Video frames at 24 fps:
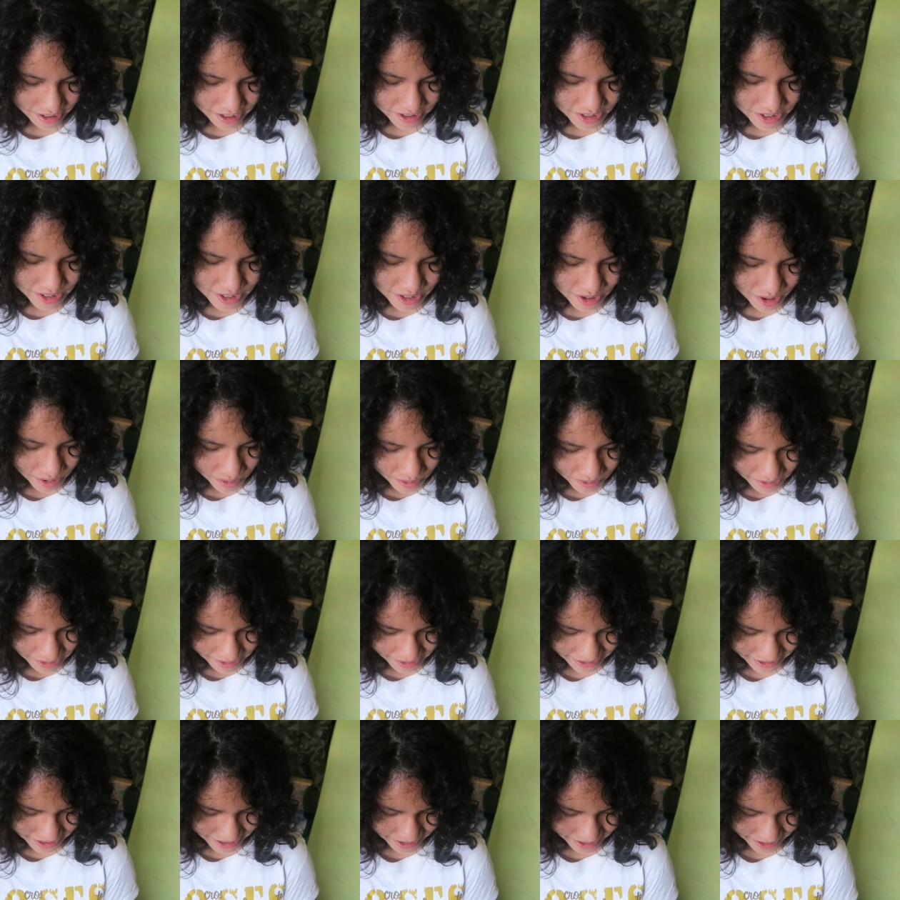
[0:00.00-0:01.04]
going to show
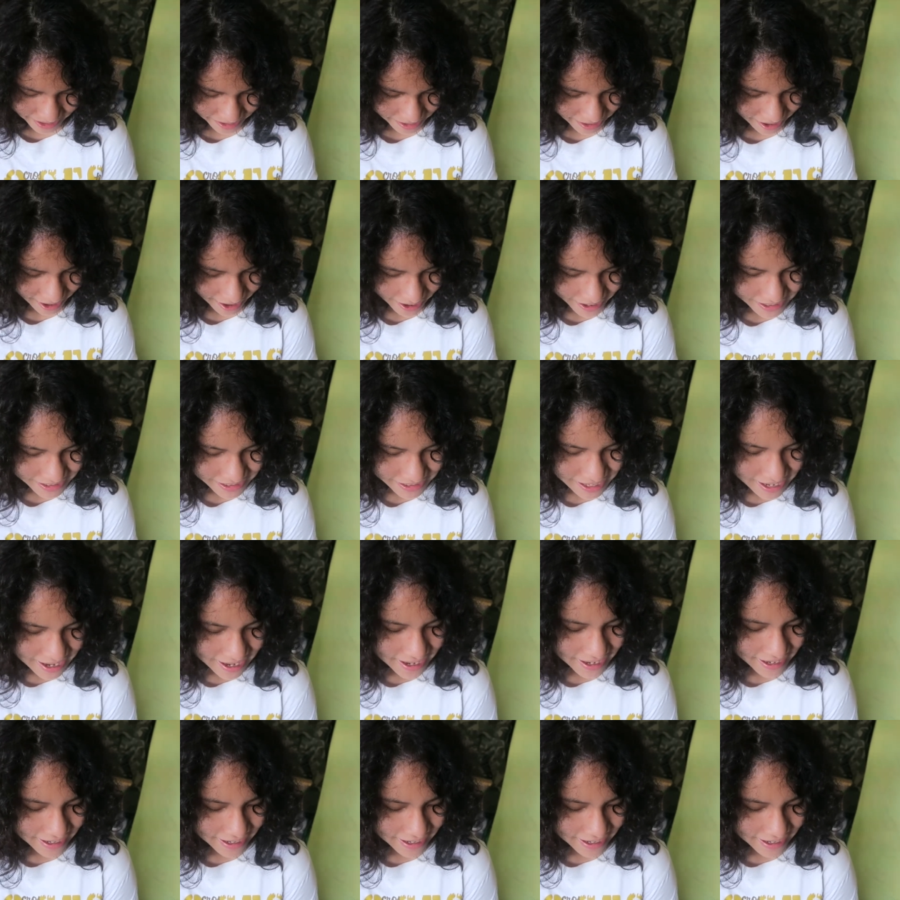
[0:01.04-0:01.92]
it to you guys.